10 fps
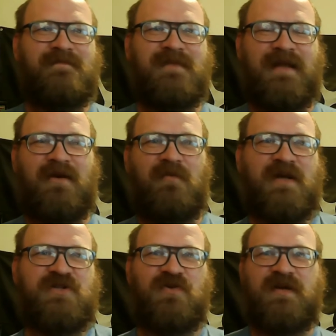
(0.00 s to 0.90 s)
like all my
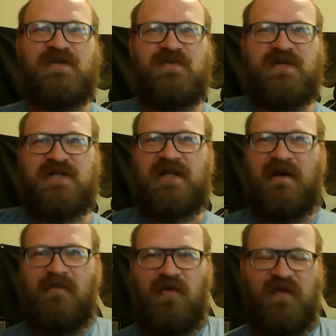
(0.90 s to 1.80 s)
joints were just
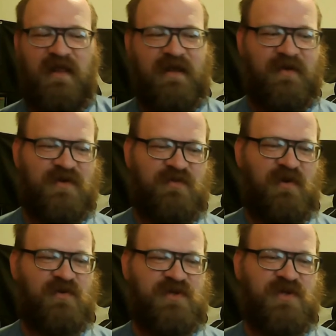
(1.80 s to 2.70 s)
not moving like they were
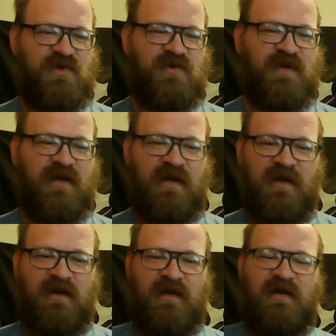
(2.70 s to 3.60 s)
supposed to and
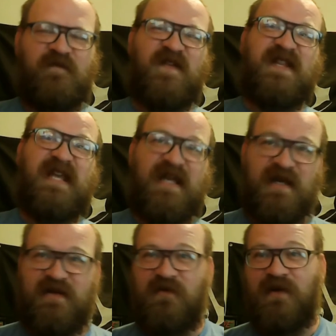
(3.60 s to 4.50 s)

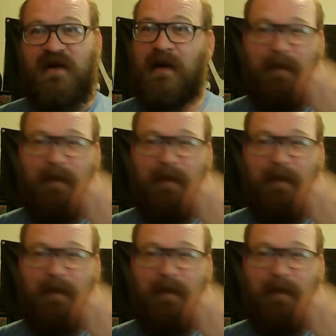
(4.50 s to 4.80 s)
fatigued and whatnot.